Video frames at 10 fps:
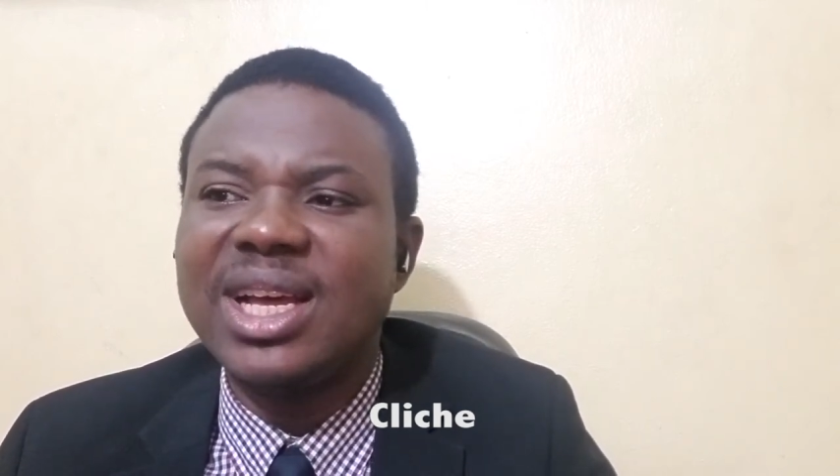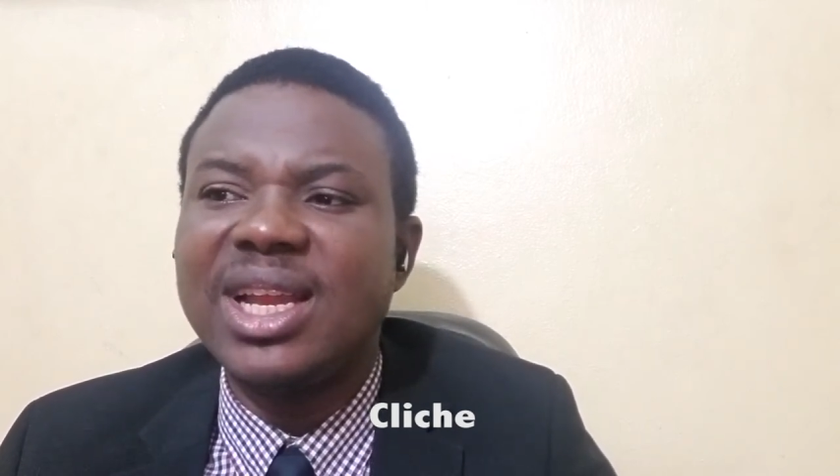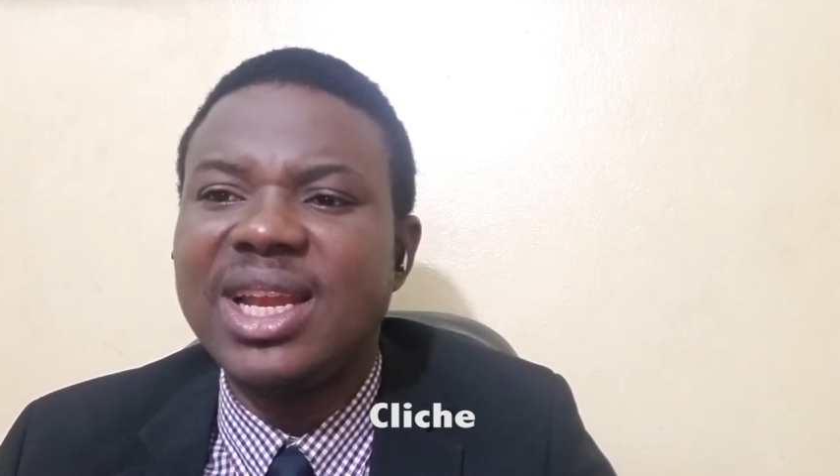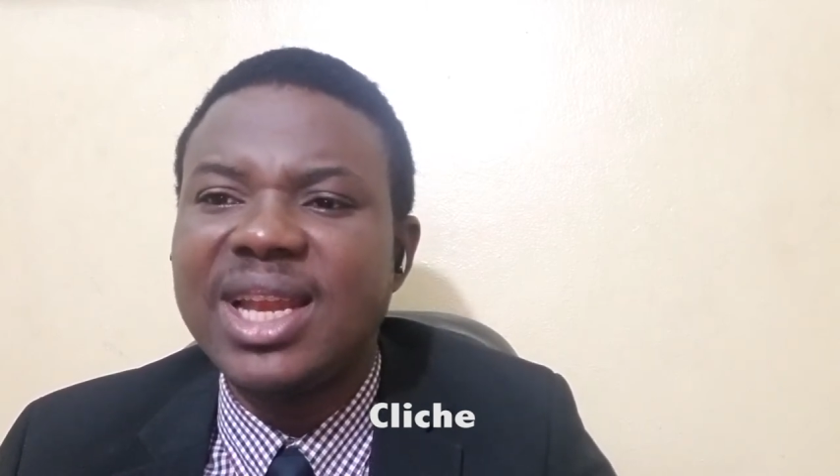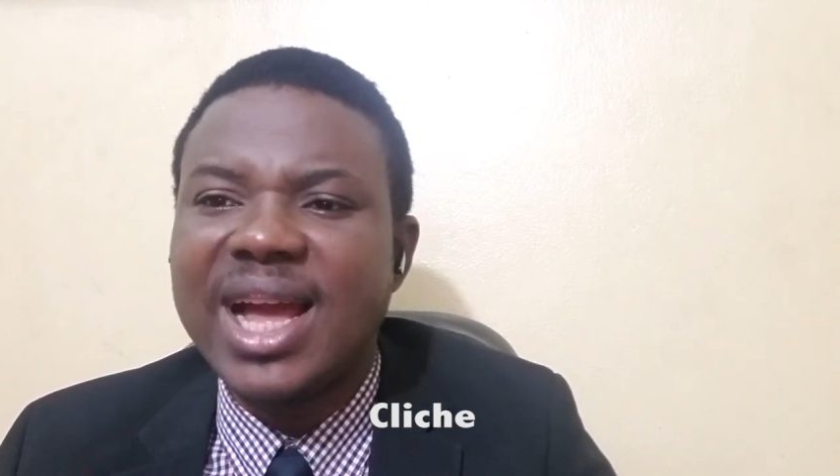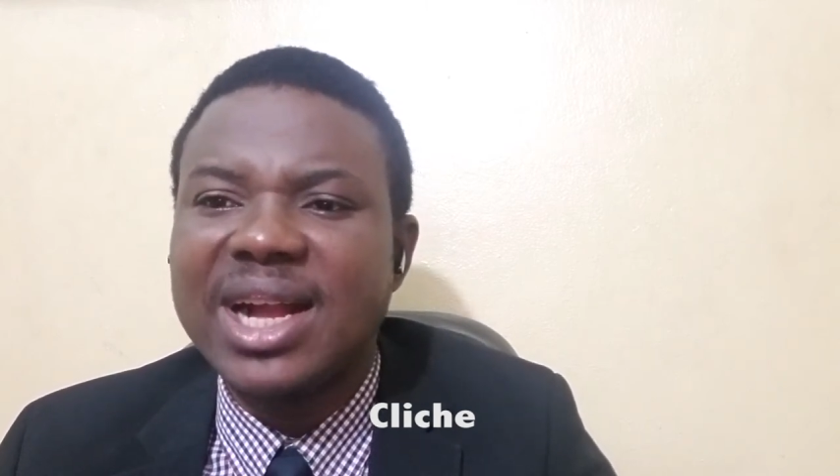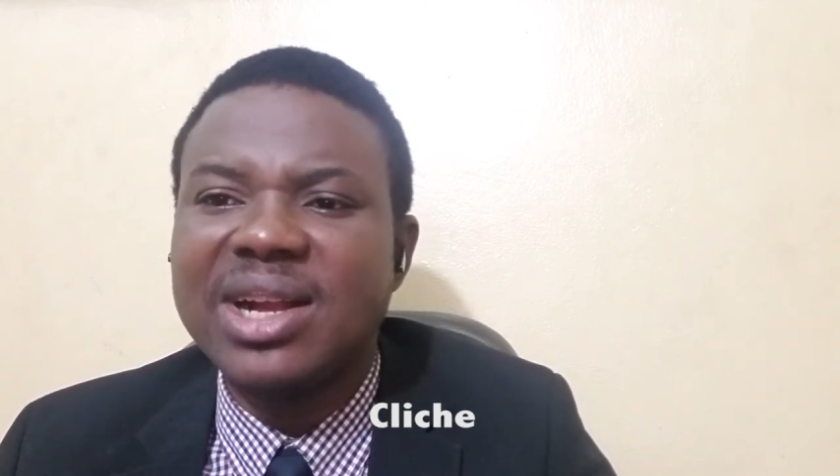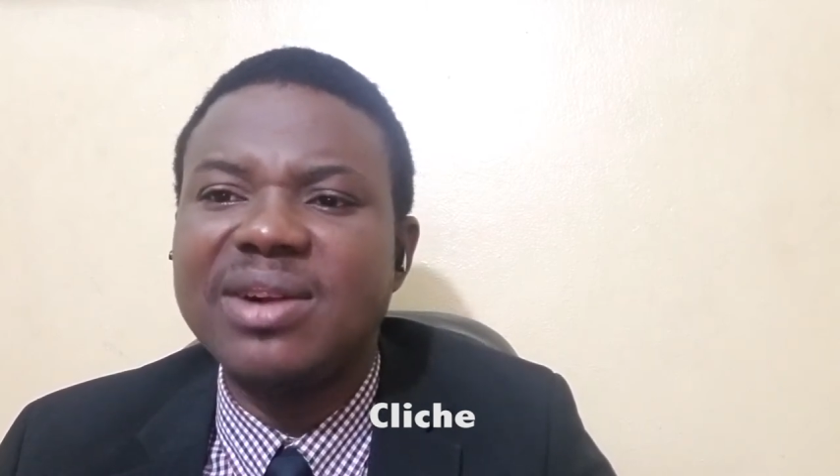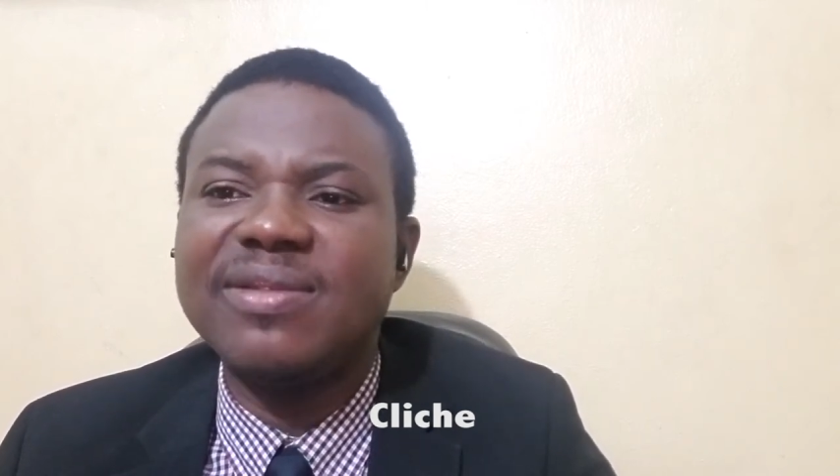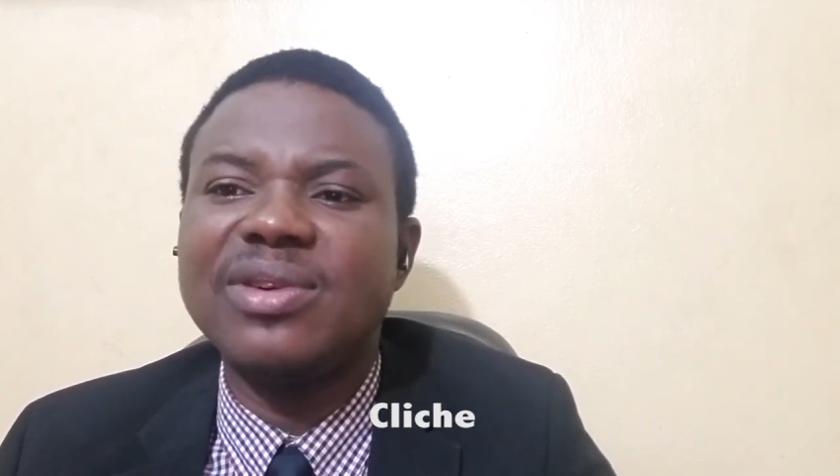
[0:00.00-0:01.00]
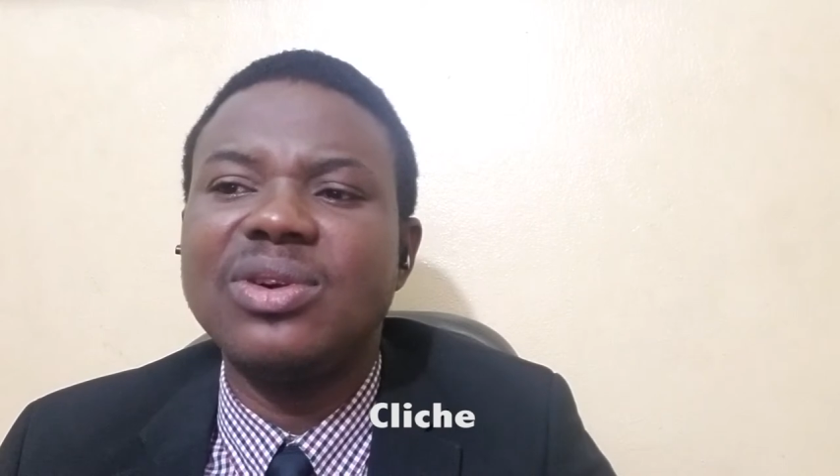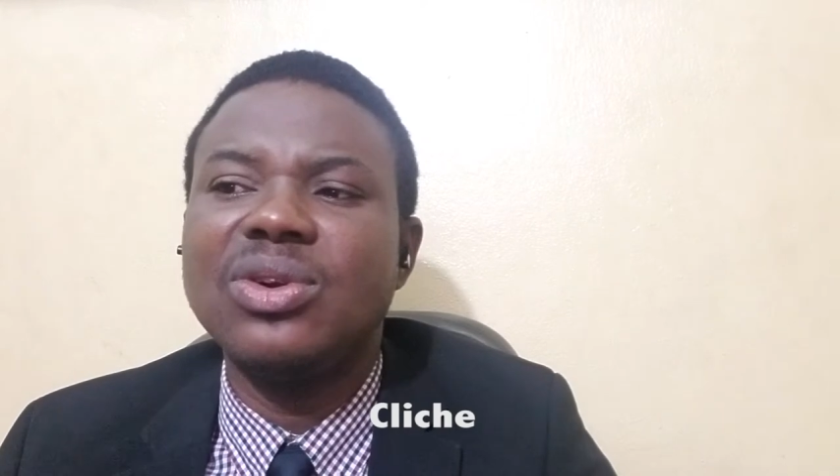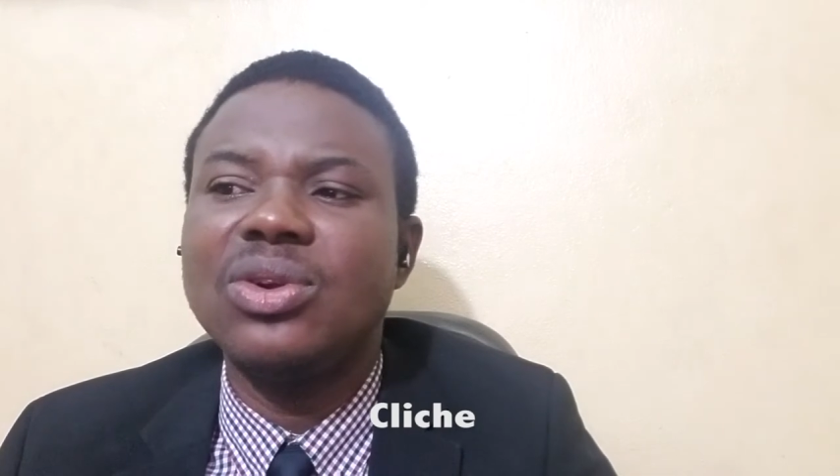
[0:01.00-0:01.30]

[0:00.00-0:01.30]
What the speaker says: a lack of